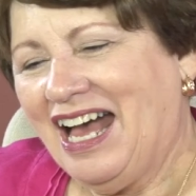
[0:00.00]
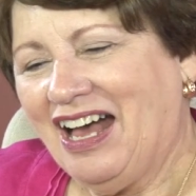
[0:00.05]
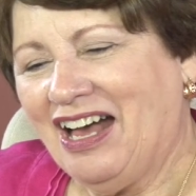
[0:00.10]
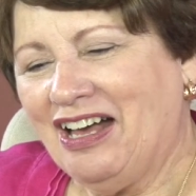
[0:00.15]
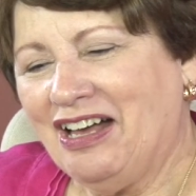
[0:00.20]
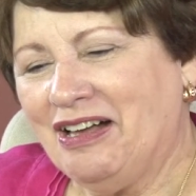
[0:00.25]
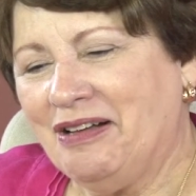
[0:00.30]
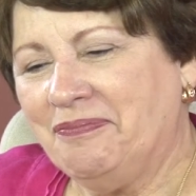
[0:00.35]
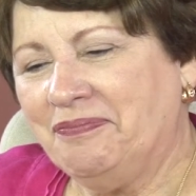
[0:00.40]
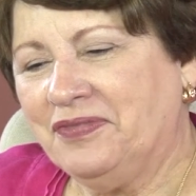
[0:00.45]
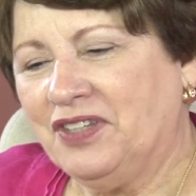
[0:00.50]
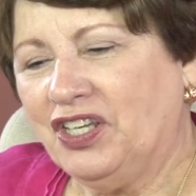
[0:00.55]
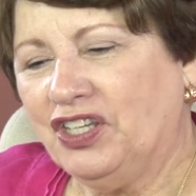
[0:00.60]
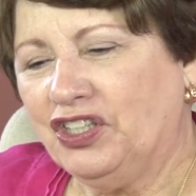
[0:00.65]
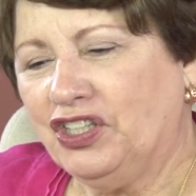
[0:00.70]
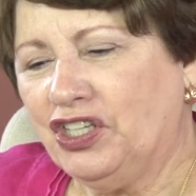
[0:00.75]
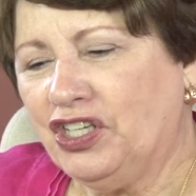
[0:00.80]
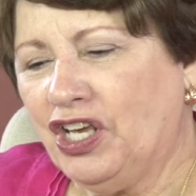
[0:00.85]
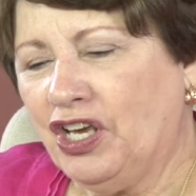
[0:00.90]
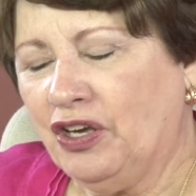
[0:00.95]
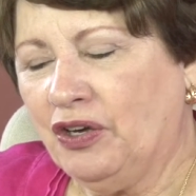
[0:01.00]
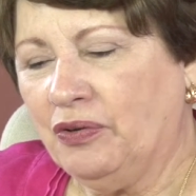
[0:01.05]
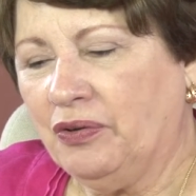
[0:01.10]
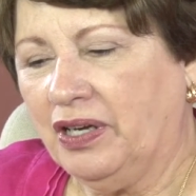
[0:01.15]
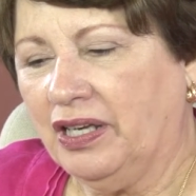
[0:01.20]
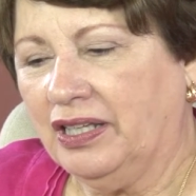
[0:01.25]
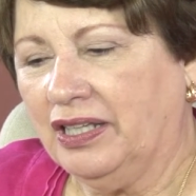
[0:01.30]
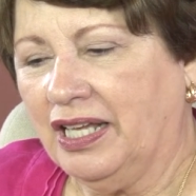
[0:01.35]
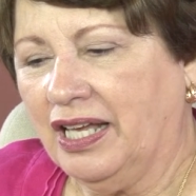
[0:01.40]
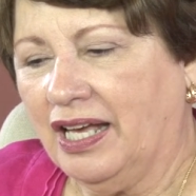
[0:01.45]
You know,
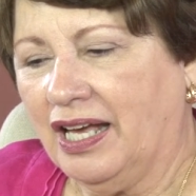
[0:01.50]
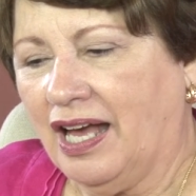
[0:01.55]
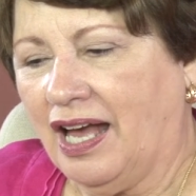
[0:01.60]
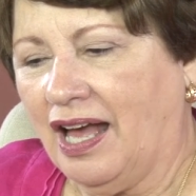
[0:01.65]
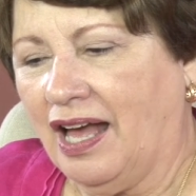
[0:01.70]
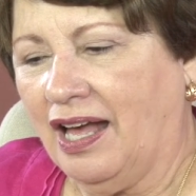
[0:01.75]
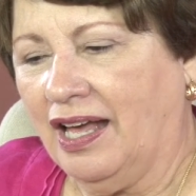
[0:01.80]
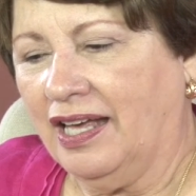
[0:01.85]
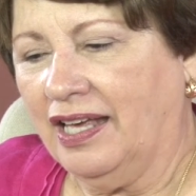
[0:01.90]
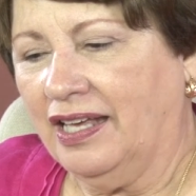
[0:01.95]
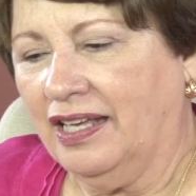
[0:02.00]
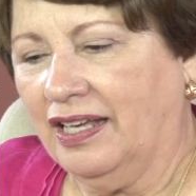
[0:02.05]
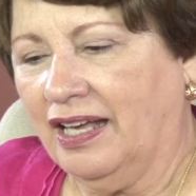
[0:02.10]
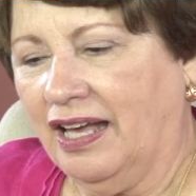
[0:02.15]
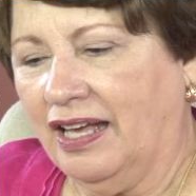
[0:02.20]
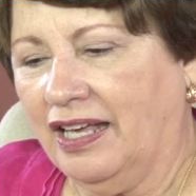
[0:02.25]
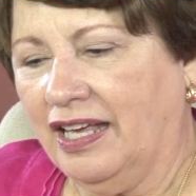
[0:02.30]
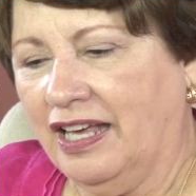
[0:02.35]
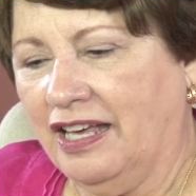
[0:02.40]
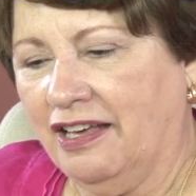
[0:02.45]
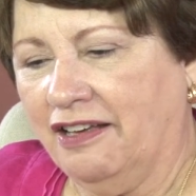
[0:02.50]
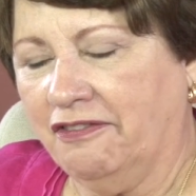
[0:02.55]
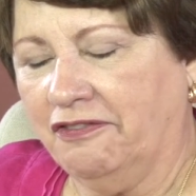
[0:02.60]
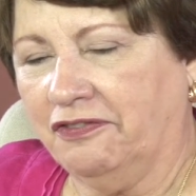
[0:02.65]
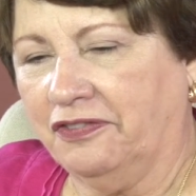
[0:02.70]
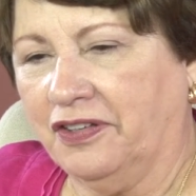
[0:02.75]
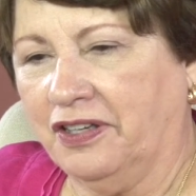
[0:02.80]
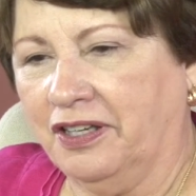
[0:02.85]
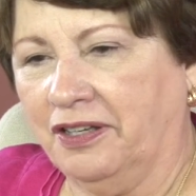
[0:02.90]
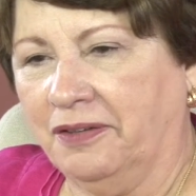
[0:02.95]
I have,